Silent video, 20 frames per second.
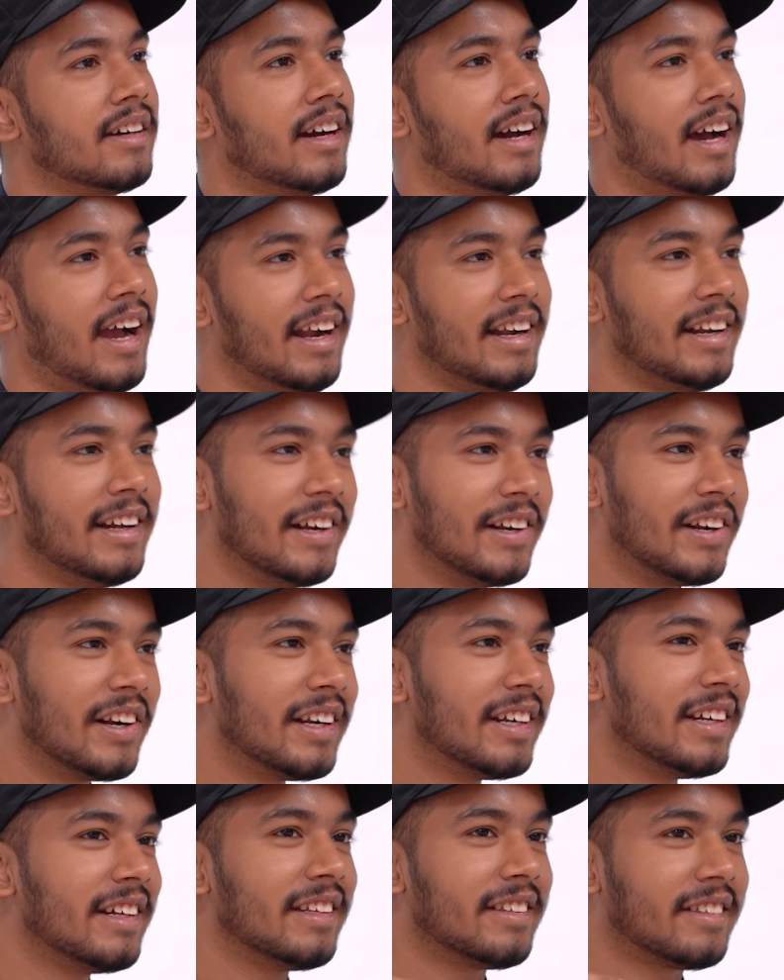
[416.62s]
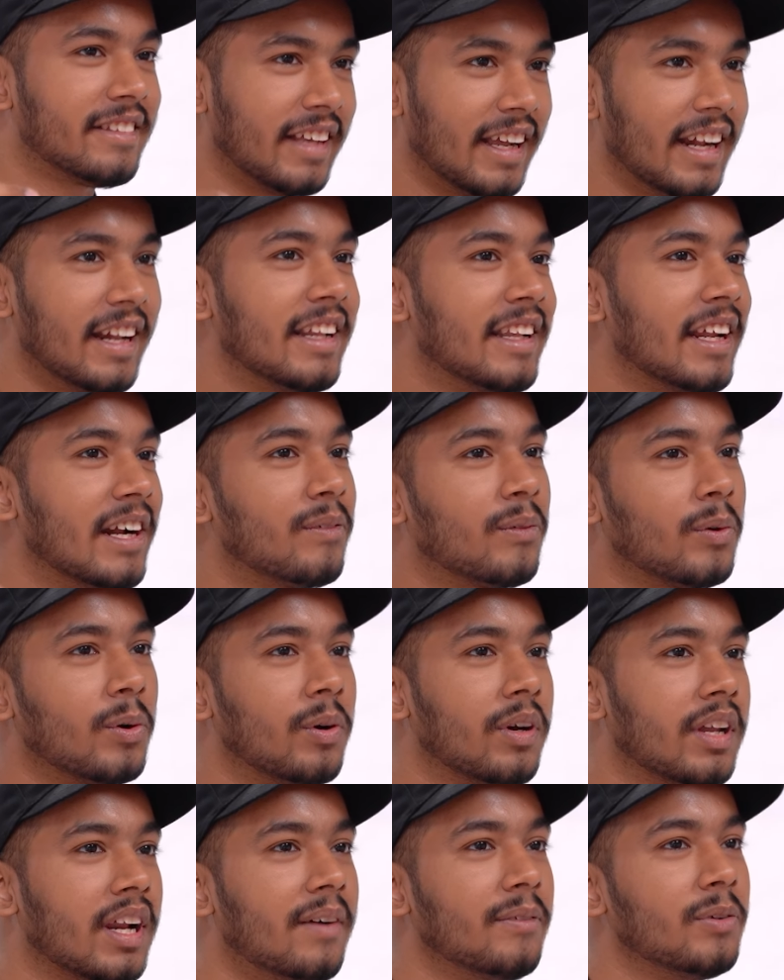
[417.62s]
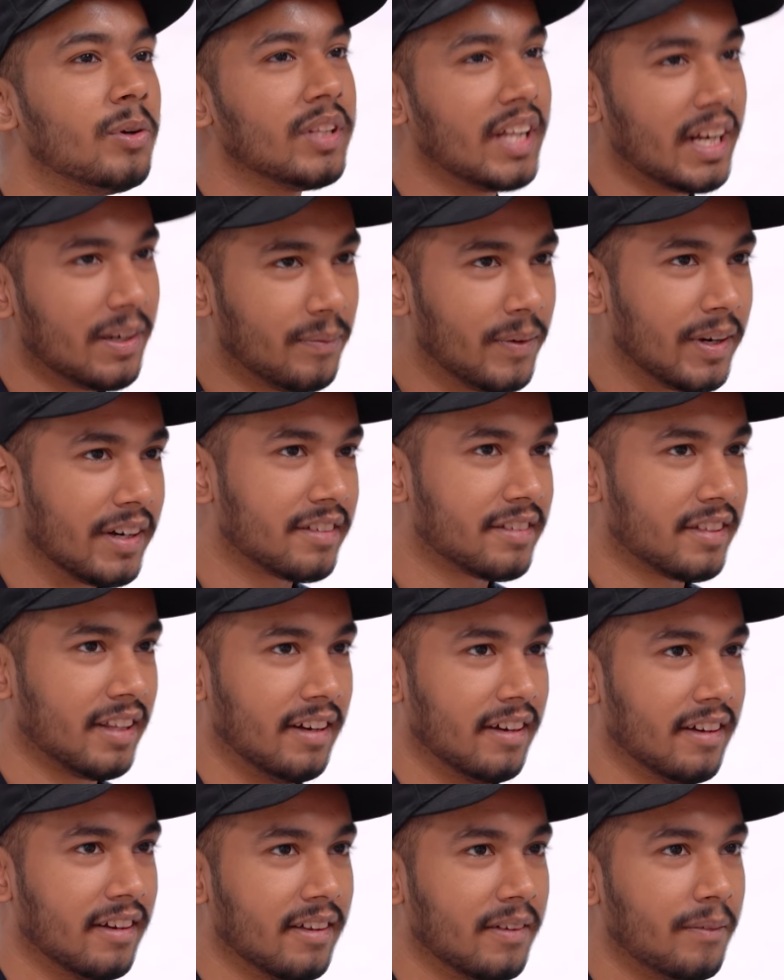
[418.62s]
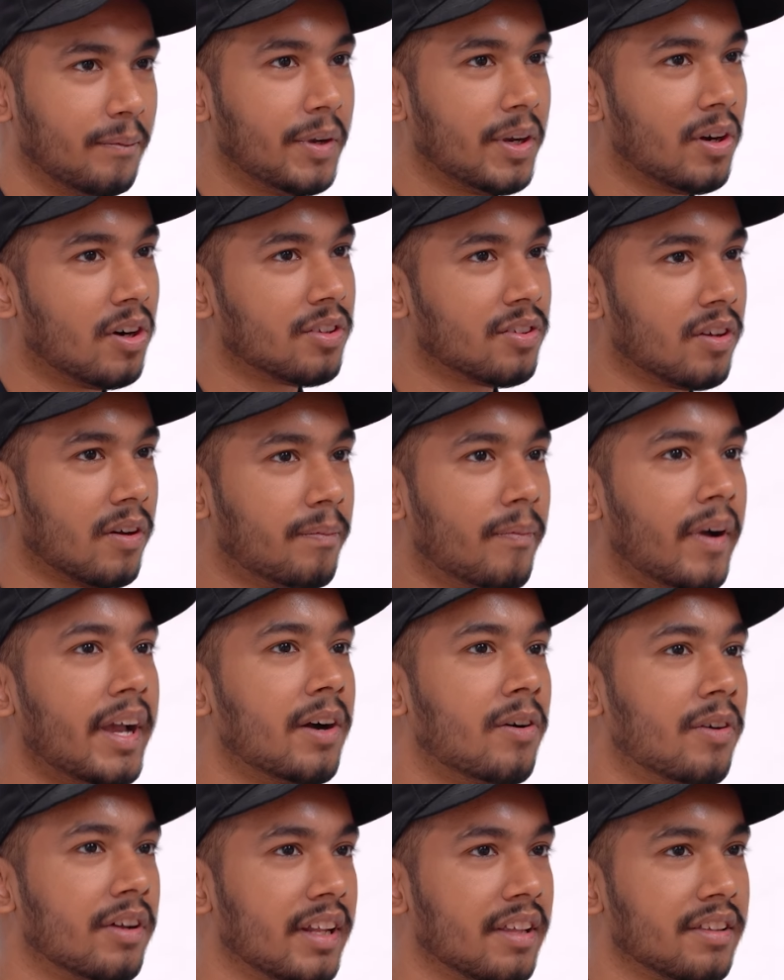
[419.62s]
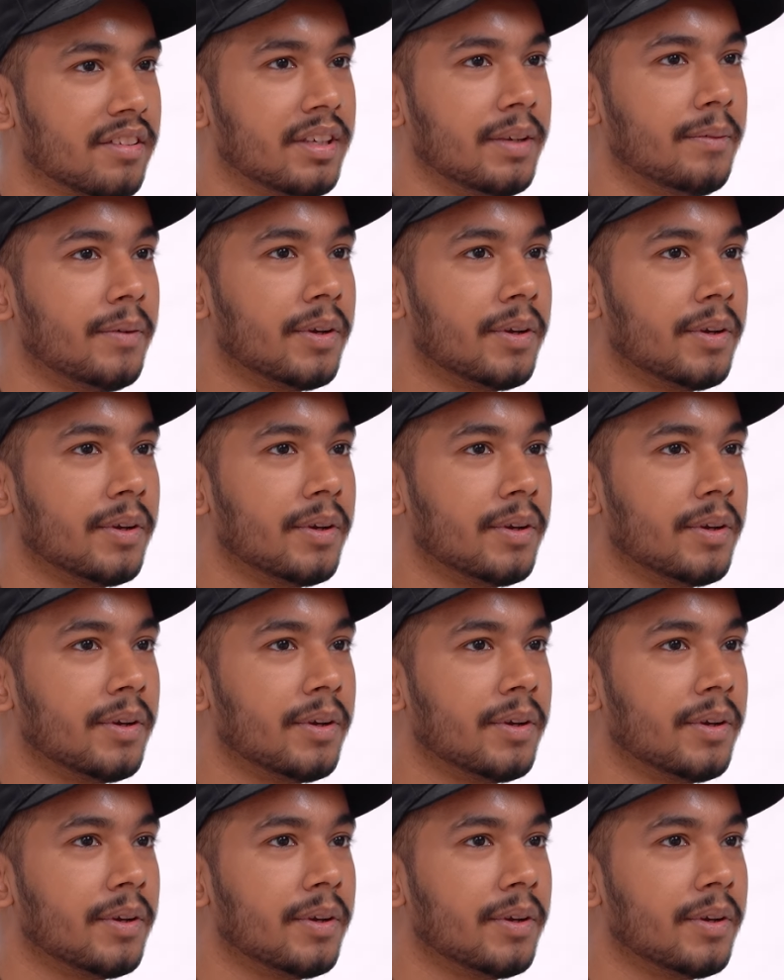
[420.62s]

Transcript: I didn't sell that program to that person because of my honesty,